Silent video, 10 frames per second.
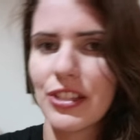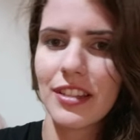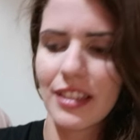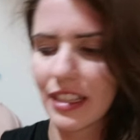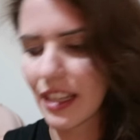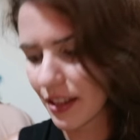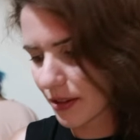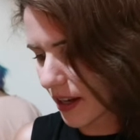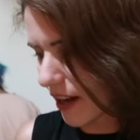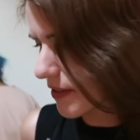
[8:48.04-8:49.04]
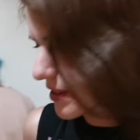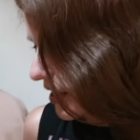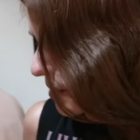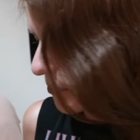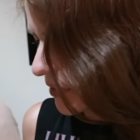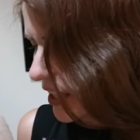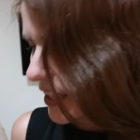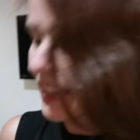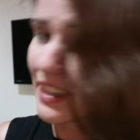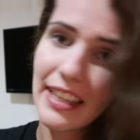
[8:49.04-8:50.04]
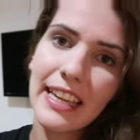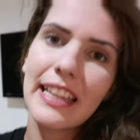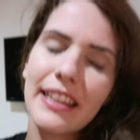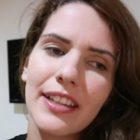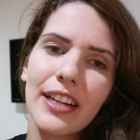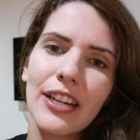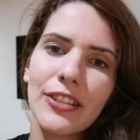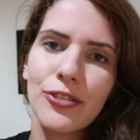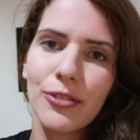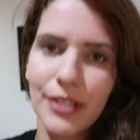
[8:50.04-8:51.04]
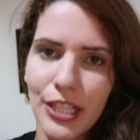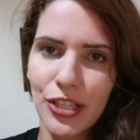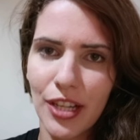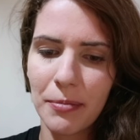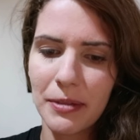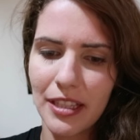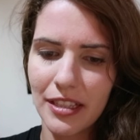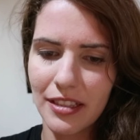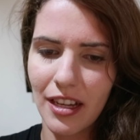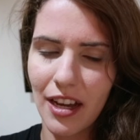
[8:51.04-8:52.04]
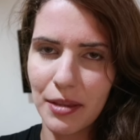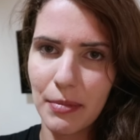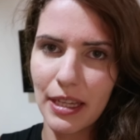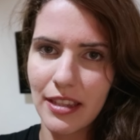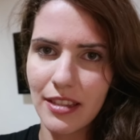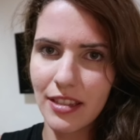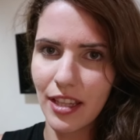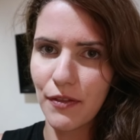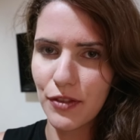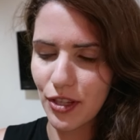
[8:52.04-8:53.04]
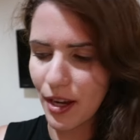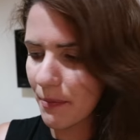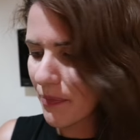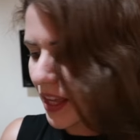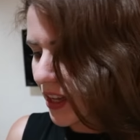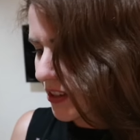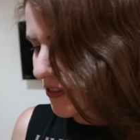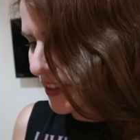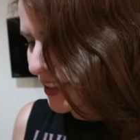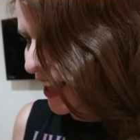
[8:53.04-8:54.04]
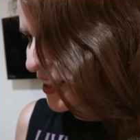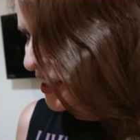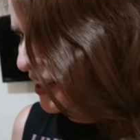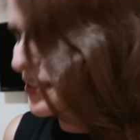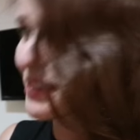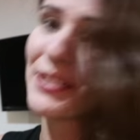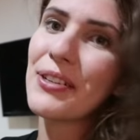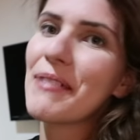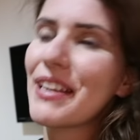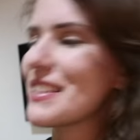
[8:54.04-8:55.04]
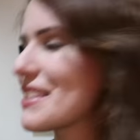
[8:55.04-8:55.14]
just needed to have some. In the jewelry shop, in the handmade stuff shop, Lana got so many